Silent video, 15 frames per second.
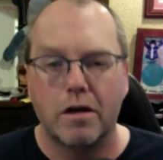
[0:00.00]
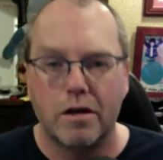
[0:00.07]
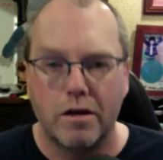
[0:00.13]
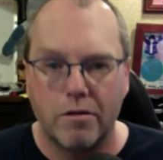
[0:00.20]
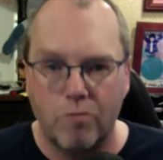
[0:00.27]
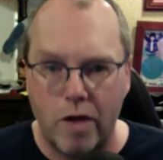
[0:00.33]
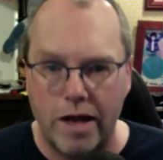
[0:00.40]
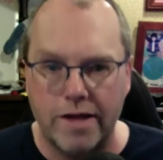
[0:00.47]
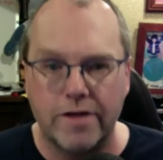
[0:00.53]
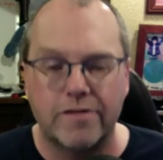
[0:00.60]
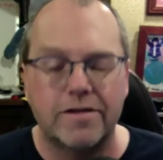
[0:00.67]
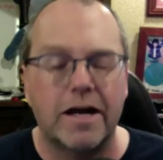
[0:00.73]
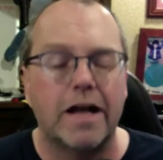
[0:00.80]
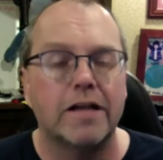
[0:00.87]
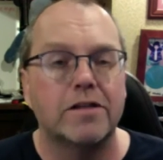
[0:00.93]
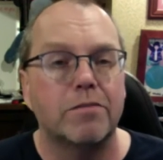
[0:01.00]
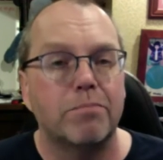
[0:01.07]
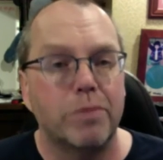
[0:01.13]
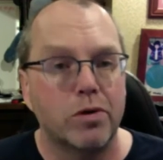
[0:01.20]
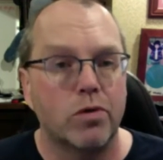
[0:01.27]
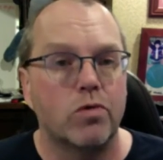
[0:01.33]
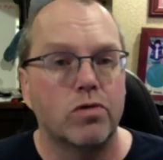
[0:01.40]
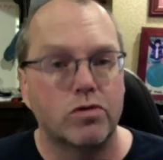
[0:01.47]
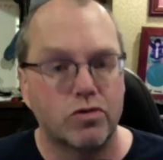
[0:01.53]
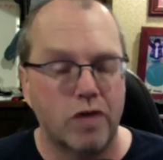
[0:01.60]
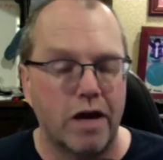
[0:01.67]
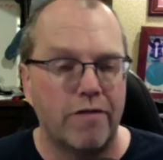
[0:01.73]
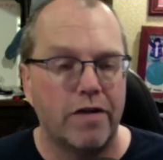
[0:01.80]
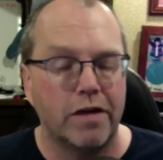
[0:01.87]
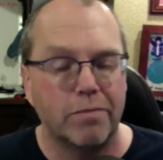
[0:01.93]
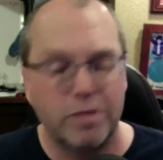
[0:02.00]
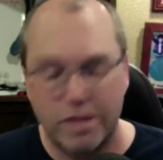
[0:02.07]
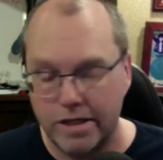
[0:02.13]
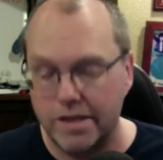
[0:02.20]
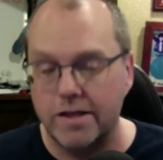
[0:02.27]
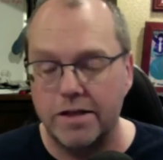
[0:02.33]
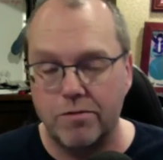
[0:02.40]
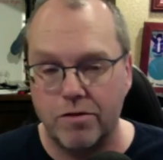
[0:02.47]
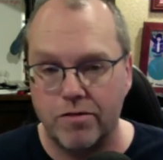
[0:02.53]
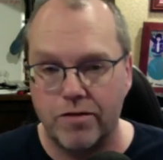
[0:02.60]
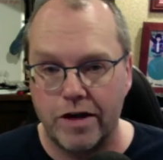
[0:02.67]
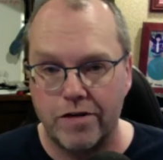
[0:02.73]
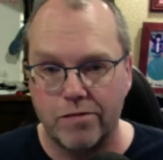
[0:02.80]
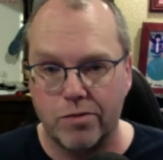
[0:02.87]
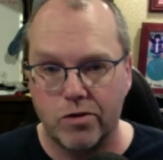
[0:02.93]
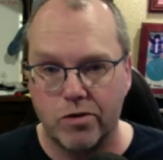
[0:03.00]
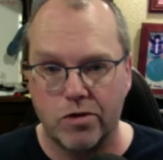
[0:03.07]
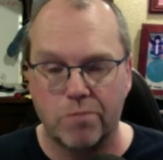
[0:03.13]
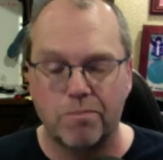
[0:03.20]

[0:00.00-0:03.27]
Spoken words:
when you're starting to build traffic, particularly with Facebook.